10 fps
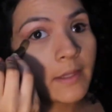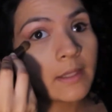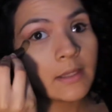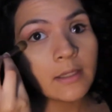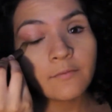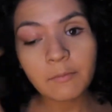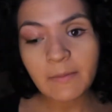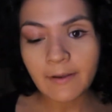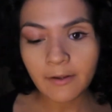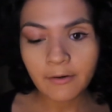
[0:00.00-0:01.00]
and then for
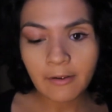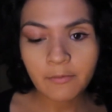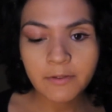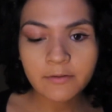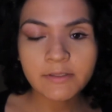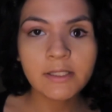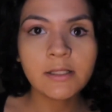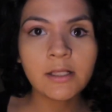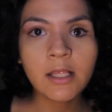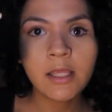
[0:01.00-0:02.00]
my powder, I'll be
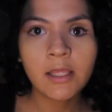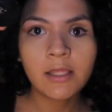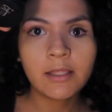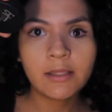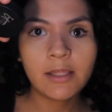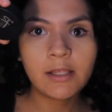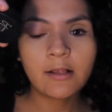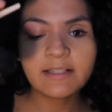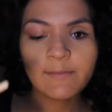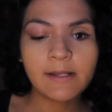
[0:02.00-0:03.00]
using the
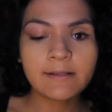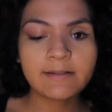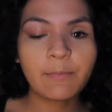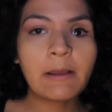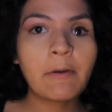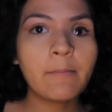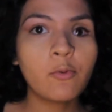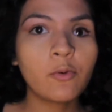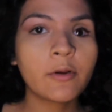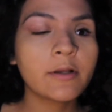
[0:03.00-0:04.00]
Cosmetics by
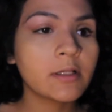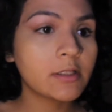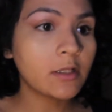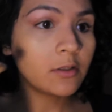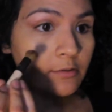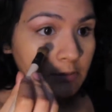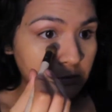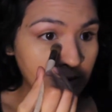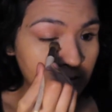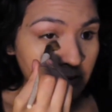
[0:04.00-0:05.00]
Pores loose
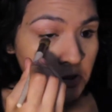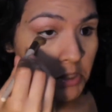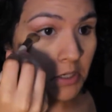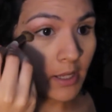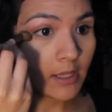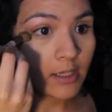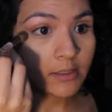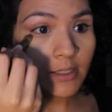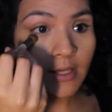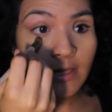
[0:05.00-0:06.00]
powder.
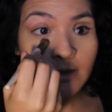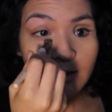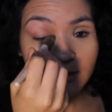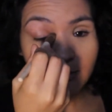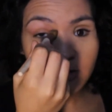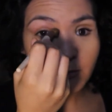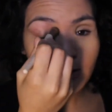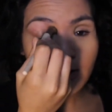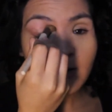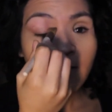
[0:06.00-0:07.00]
And this used to
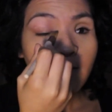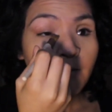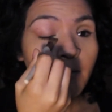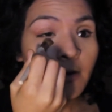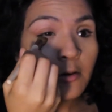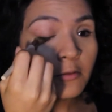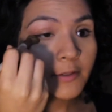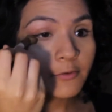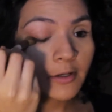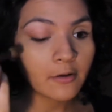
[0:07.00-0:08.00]
be my
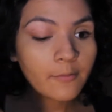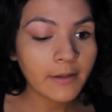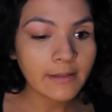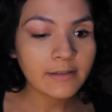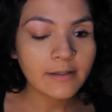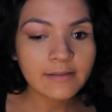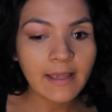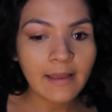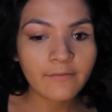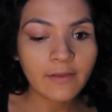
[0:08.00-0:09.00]
holy grail, but it does
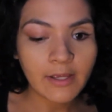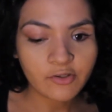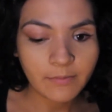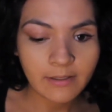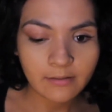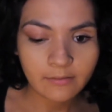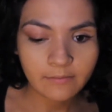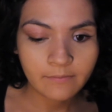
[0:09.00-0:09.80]
have flashback.